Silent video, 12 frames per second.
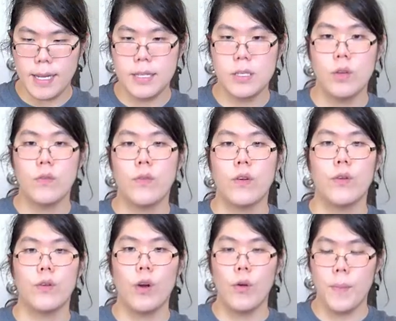And so for
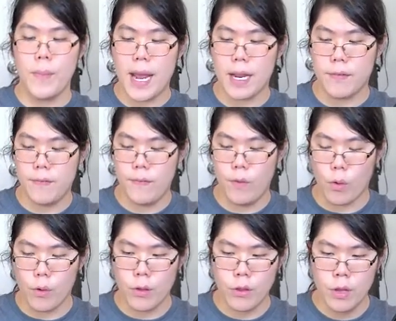going back and
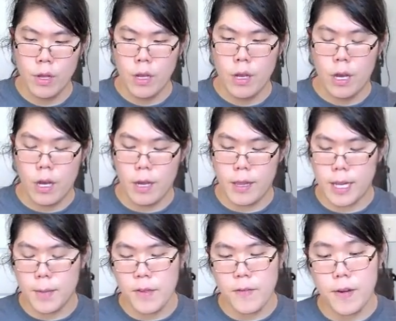forth, that
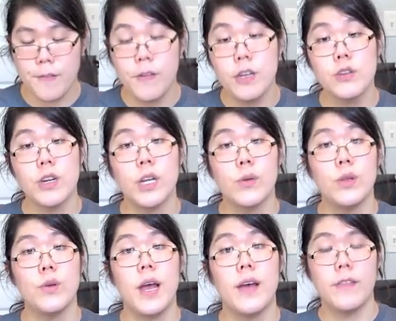can be very frustrating when you
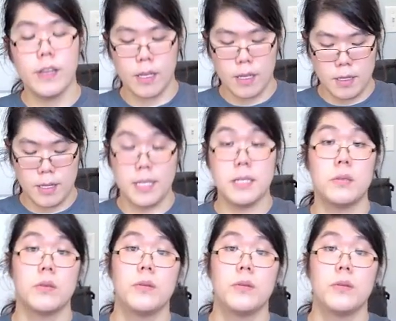have like these